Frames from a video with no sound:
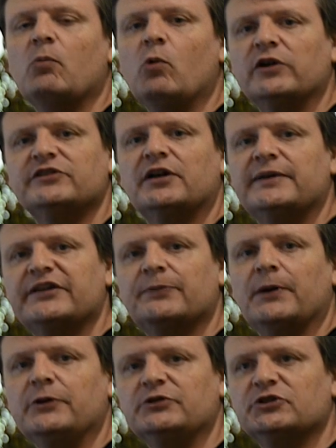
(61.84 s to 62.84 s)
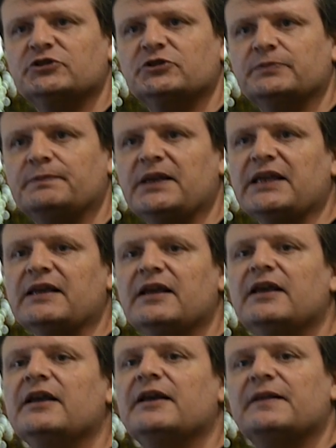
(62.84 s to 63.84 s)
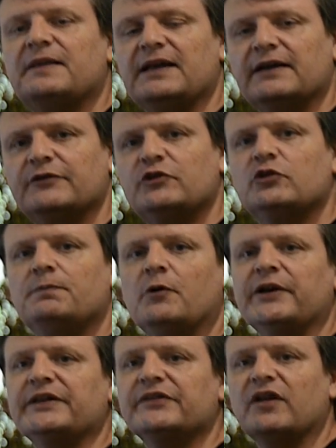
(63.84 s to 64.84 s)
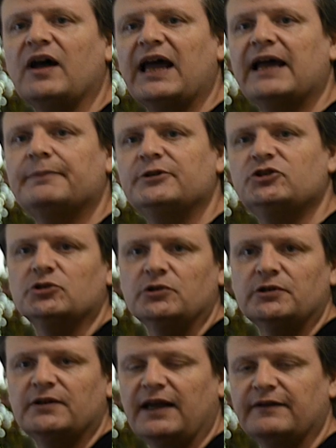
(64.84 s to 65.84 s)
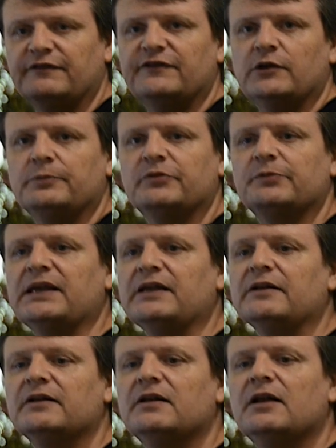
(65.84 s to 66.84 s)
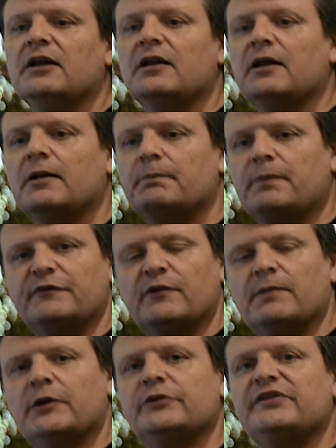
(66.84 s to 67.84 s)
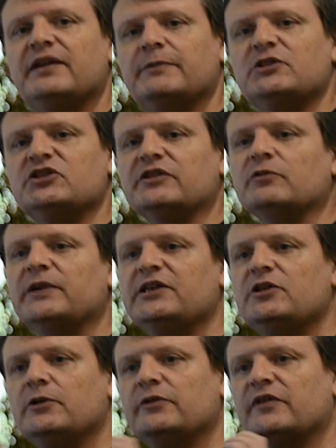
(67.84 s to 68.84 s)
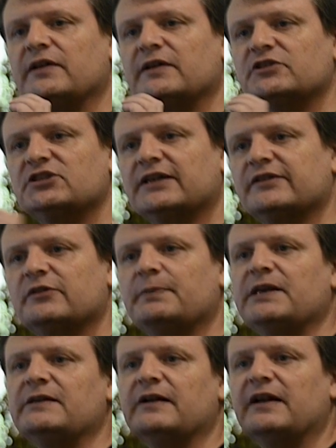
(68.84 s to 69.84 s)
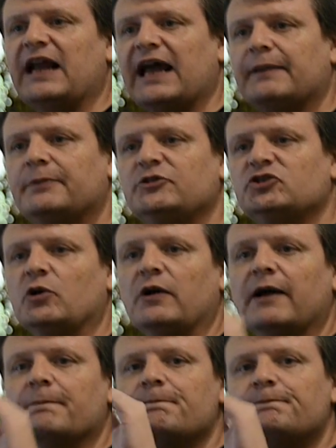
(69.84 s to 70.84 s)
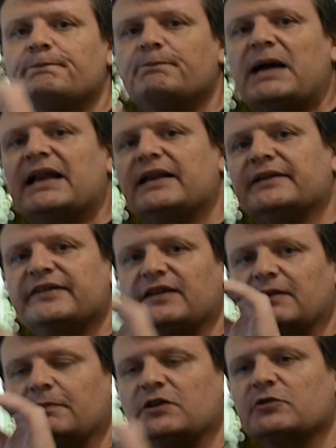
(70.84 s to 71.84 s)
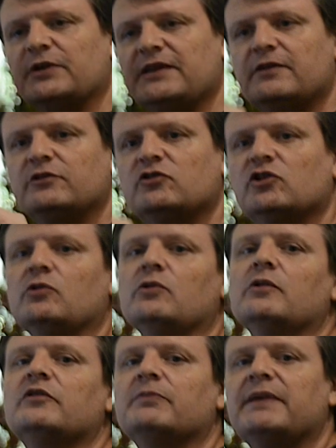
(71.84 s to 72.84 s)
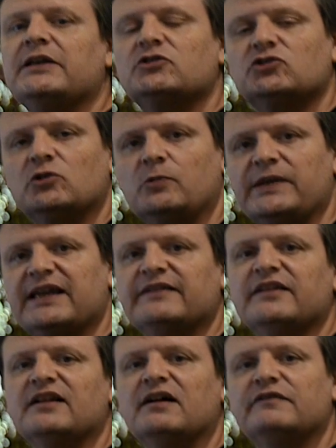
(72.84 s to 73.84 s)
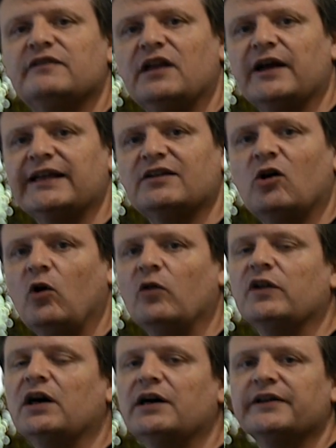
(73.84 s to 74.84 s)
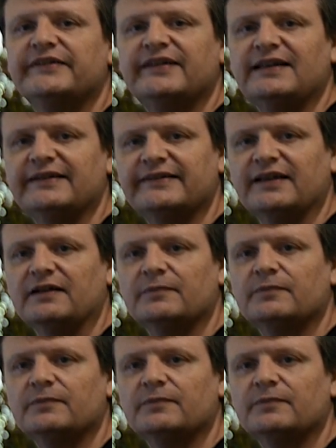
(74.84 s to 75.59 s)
what our exposure should be. The other 2 points are aperture and film speed. But for most images, we're using the shutter speed and aperture and balancing between the two to make sure we get enough light on our sensor.